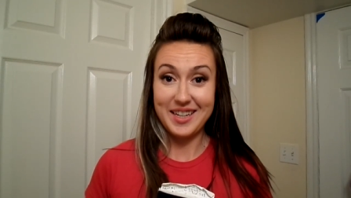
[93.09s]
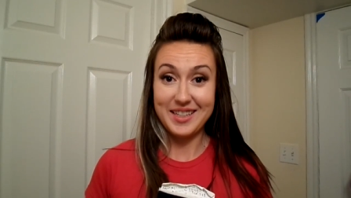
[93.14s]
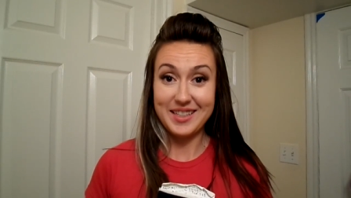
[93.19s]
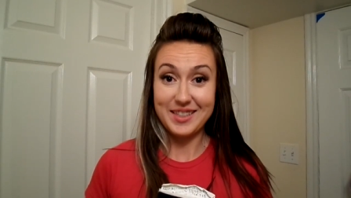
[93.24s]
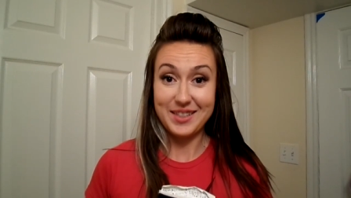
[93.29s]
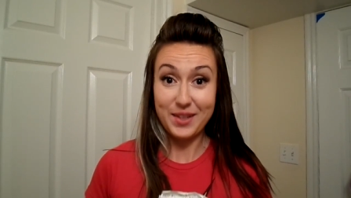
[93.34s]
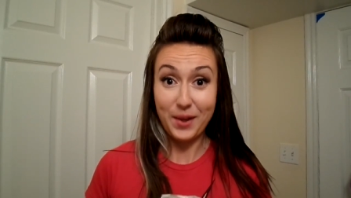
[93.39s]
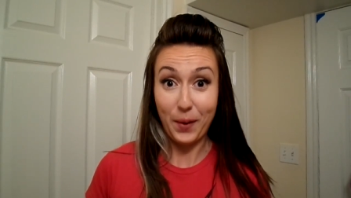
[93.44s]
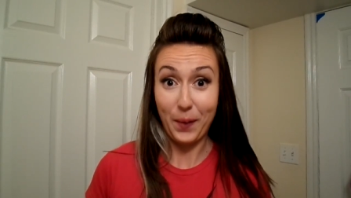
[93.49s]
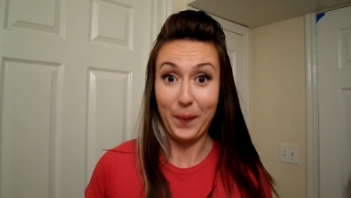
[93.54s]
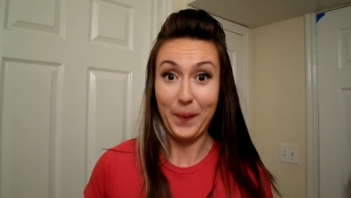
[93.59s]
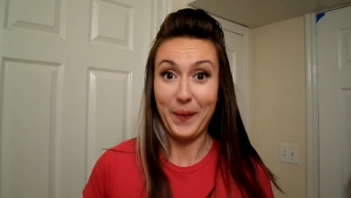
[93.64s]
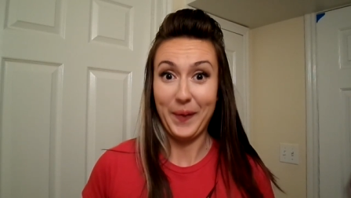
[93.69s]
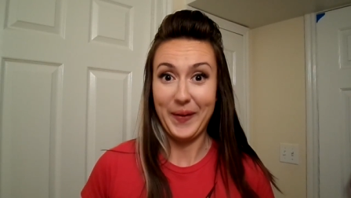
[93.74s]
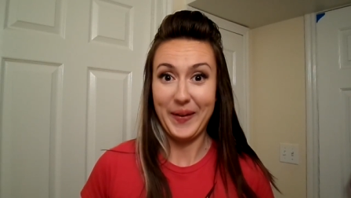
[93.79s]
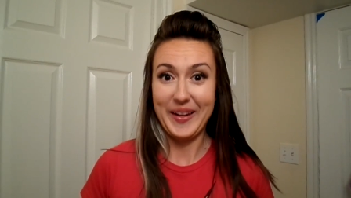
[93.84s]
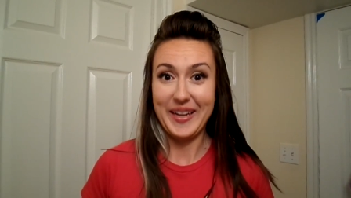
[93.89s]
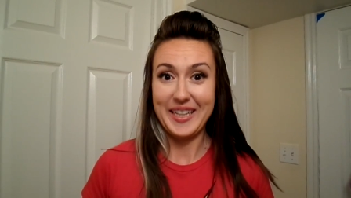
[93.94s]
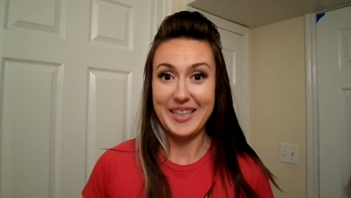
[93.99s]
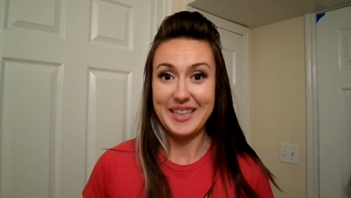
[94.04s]
So
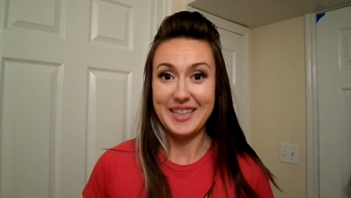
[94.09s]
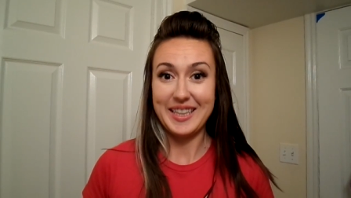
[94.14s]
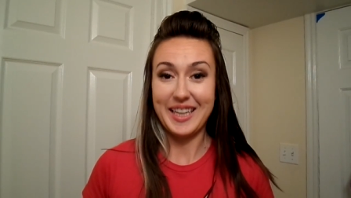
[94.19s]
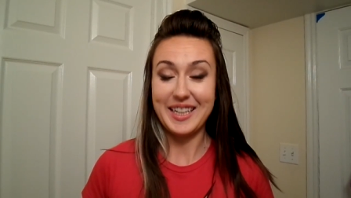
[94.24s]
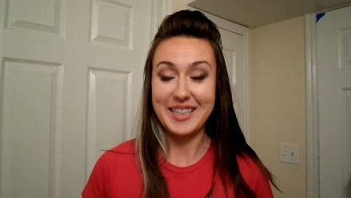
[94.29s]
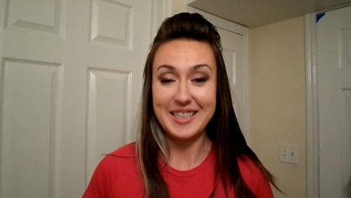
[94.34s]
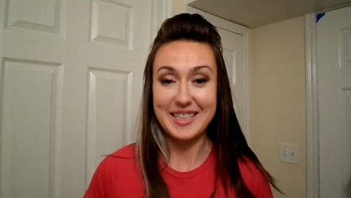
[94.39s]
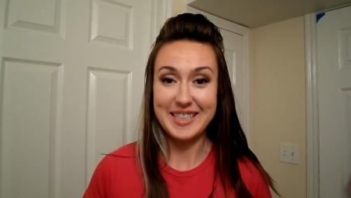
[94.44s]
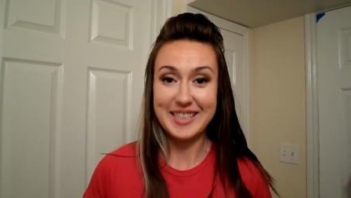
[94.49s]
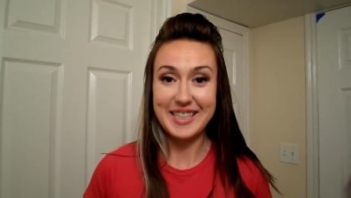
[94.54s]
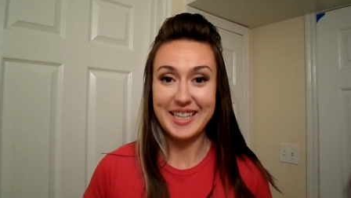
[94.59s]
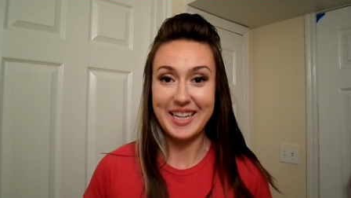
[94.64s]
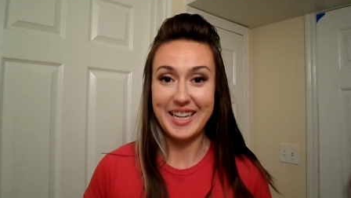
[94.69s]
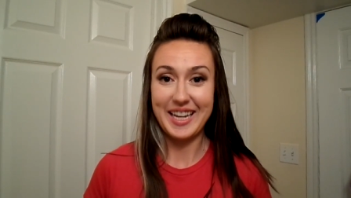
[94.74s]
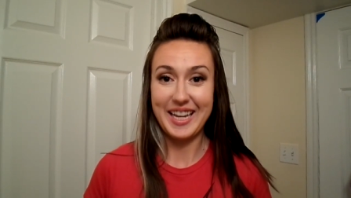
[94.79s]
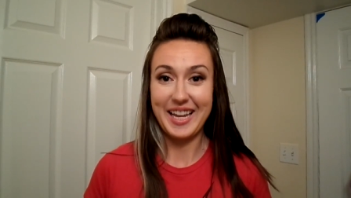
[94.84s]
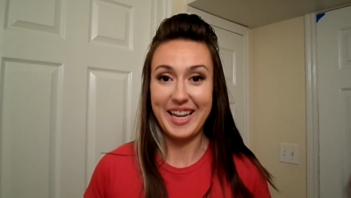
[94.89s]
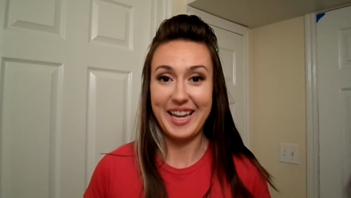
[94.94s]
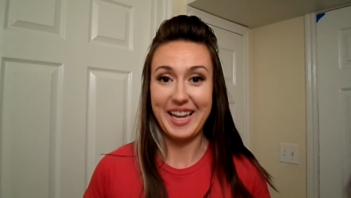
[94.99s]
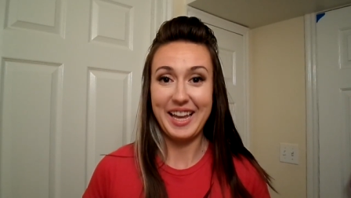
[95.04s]
that's
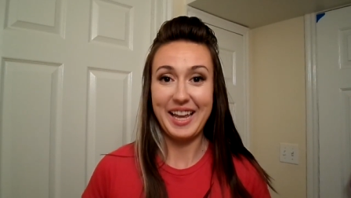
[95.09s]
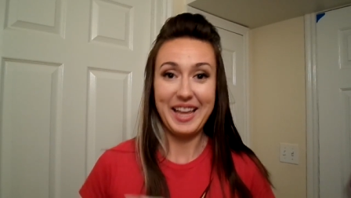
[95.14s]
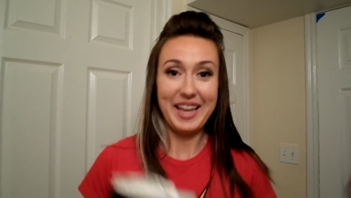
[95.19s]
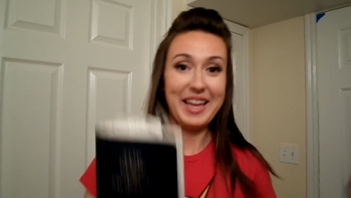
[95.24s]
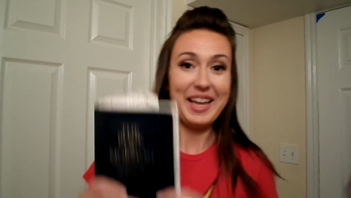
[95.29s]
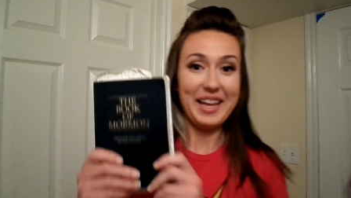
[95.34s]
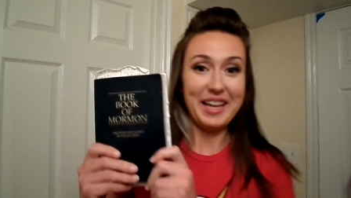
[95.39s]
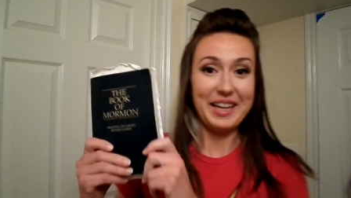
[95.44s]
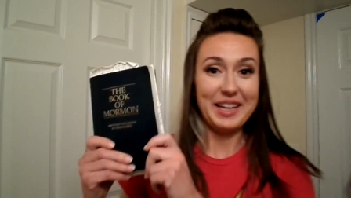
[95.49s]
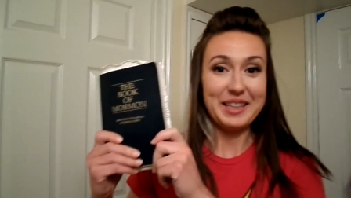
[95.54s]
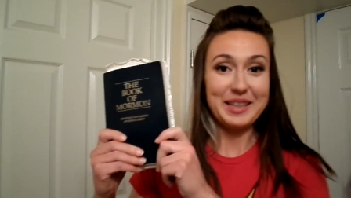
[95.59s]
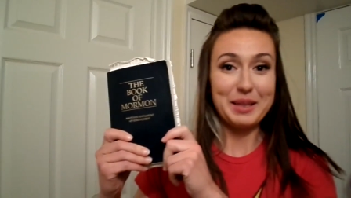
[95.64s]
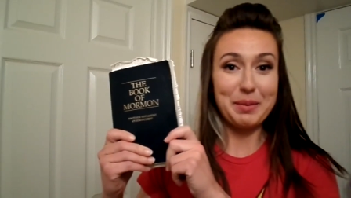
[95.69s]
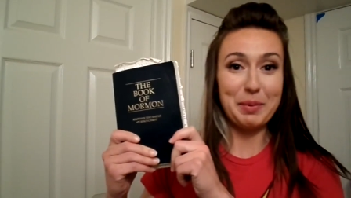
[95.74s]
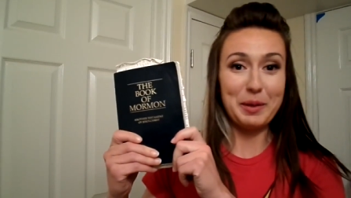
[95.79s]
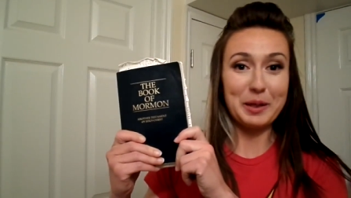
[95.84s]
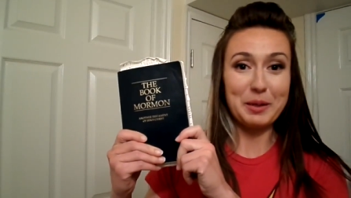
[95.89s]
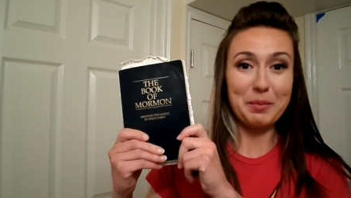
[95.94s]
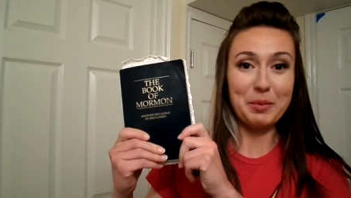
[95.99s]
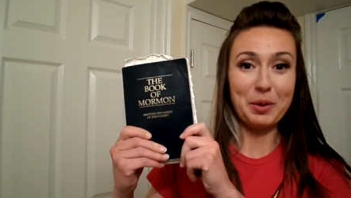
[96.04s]
the
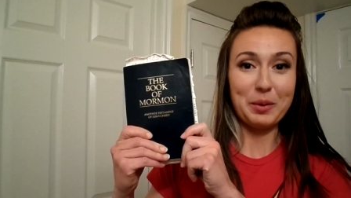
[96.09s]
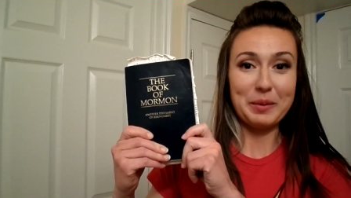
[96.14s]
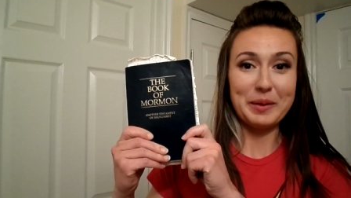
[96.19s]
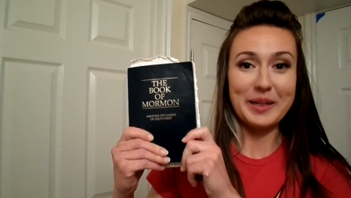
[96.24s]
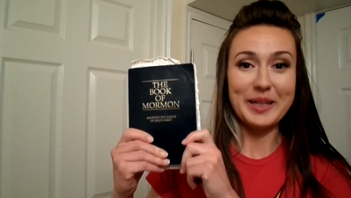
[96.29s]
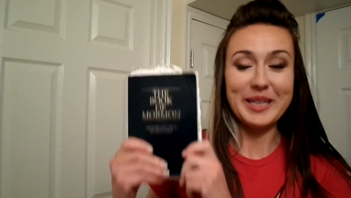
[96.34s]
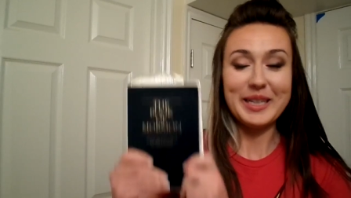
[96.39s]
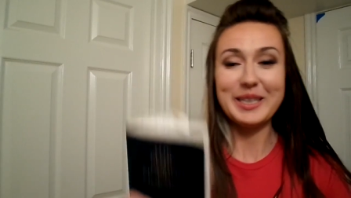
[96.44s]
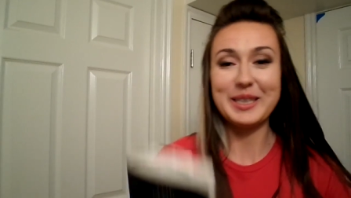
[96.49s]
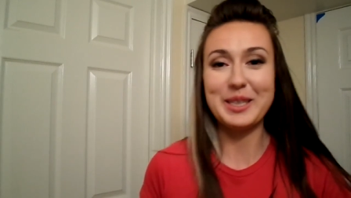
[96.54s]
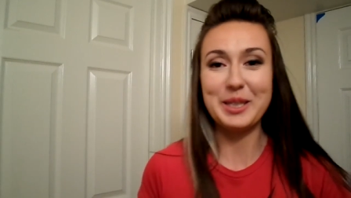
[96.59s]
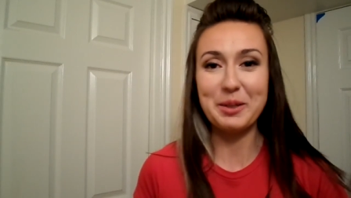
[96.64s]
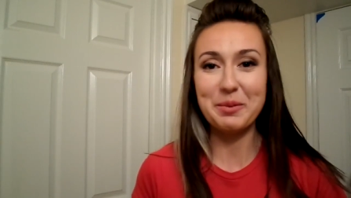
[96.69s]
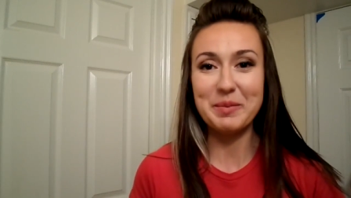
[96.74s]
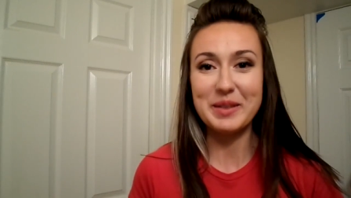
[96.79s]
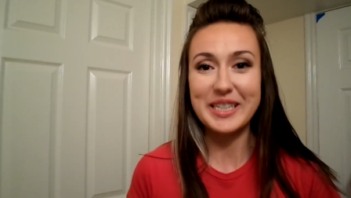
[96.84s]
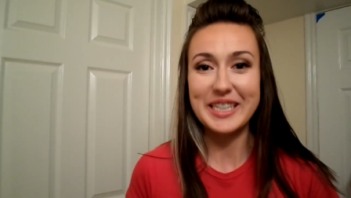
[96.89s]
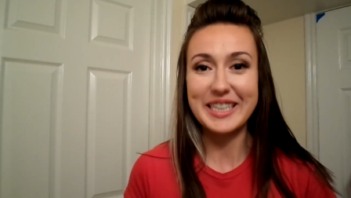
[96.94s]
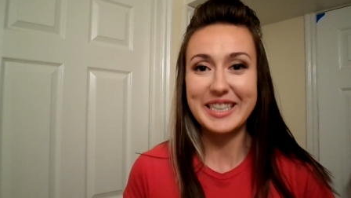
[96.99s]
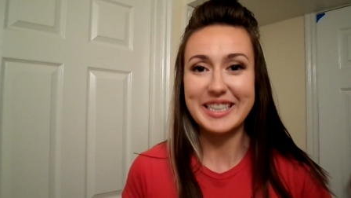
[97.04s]
Book of Mormon in two
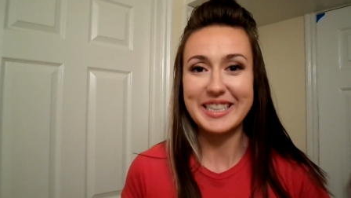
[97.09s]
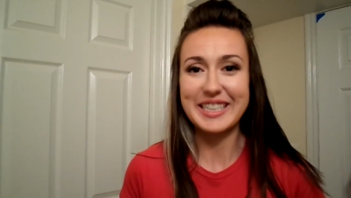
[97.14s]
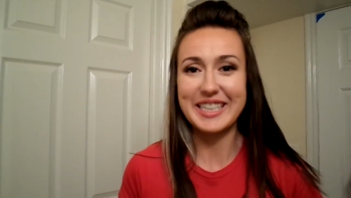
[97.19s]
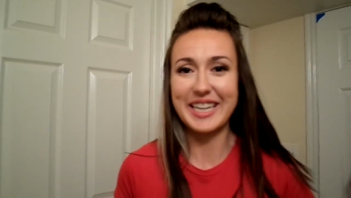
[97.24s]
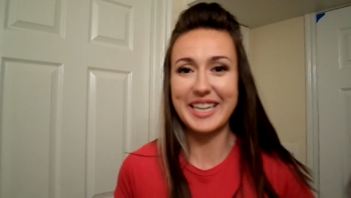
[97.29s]
minutes.